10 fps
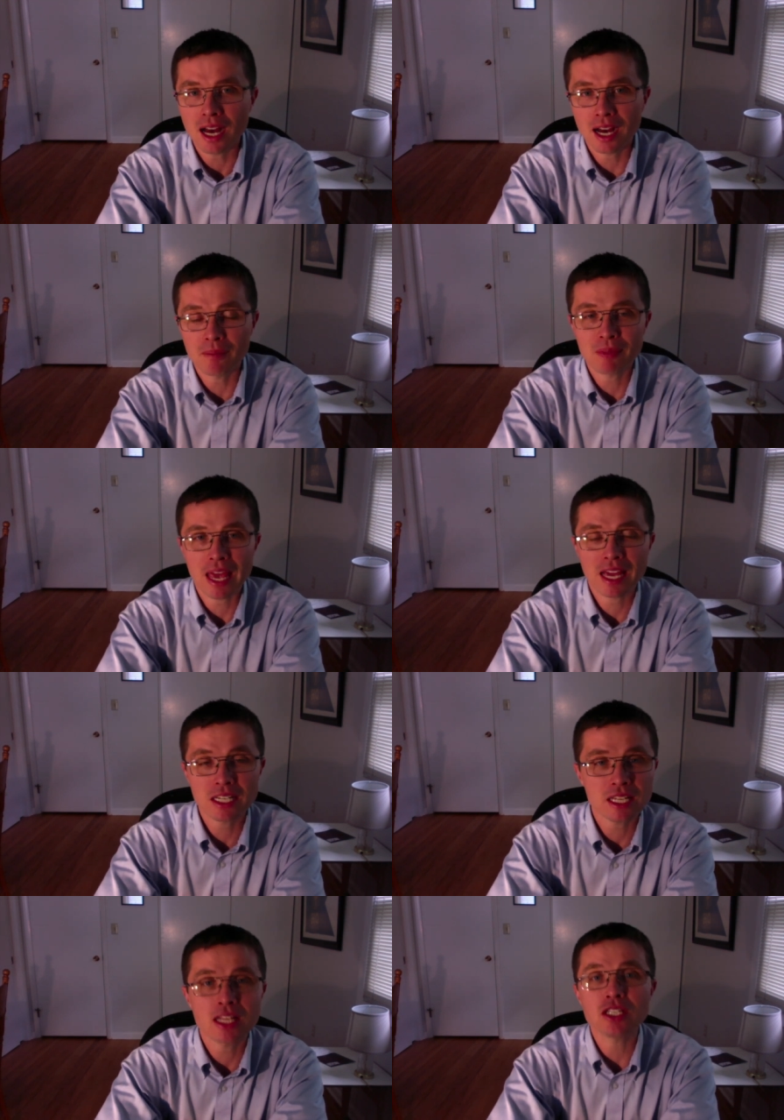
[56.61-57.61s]

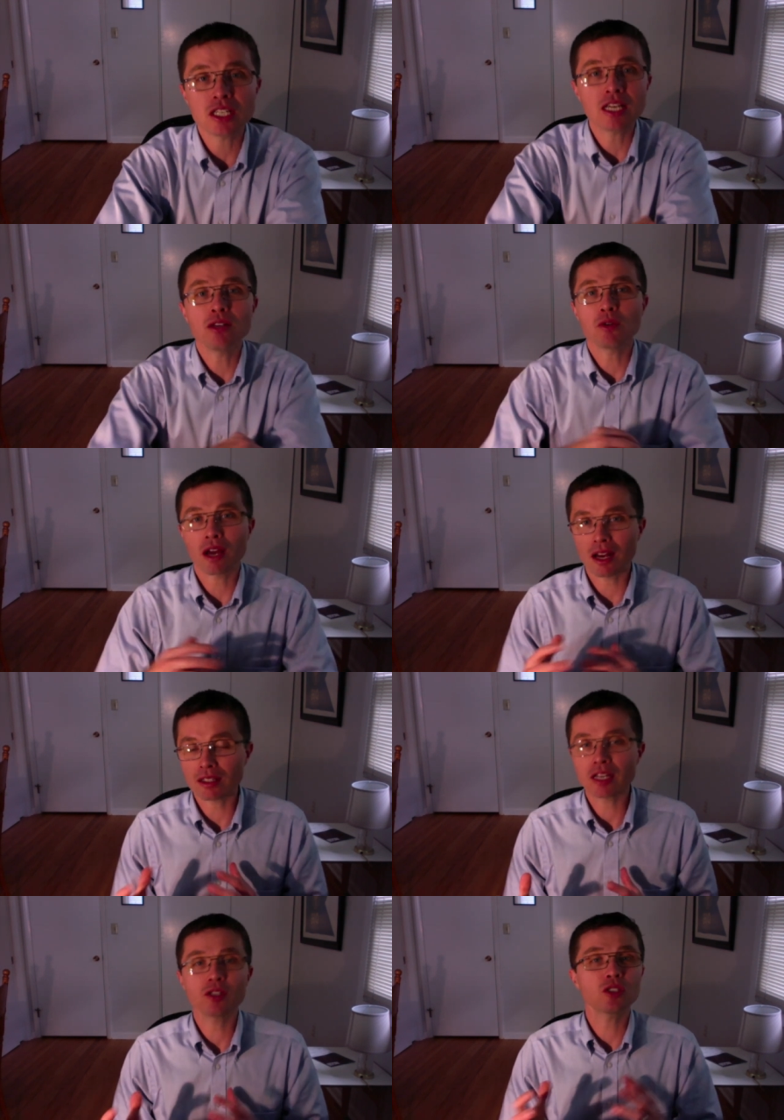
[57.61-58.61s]
and indeed
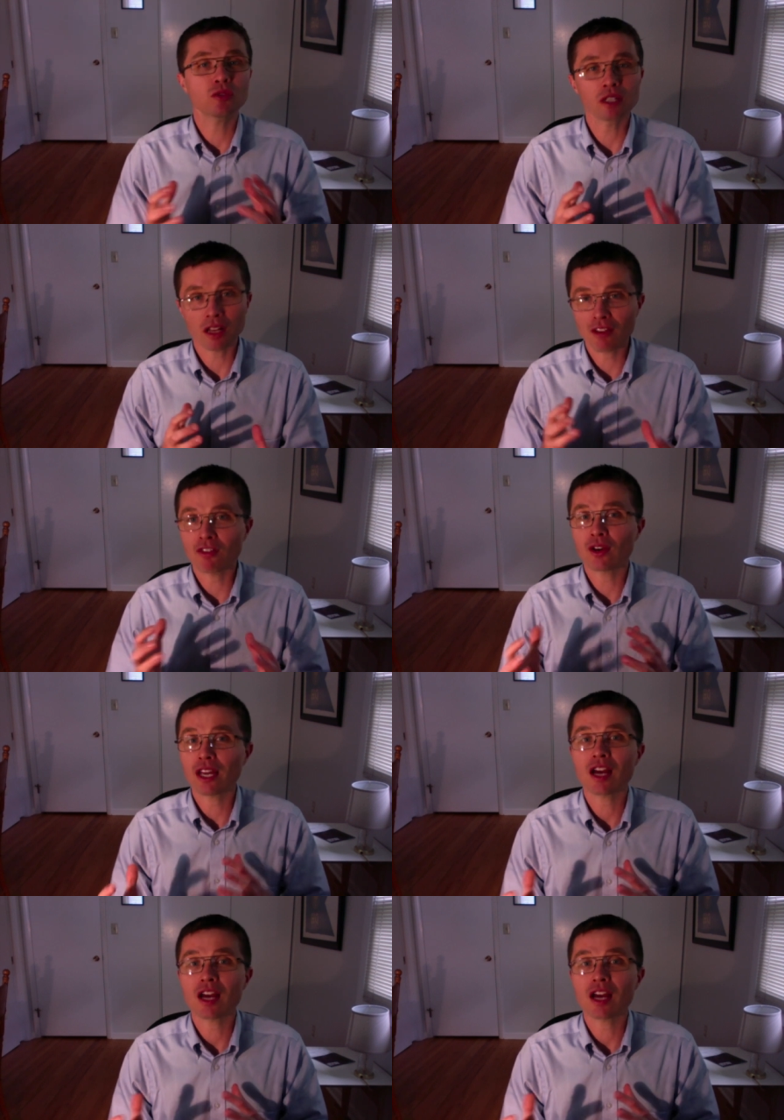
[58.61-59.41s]
tends to rely very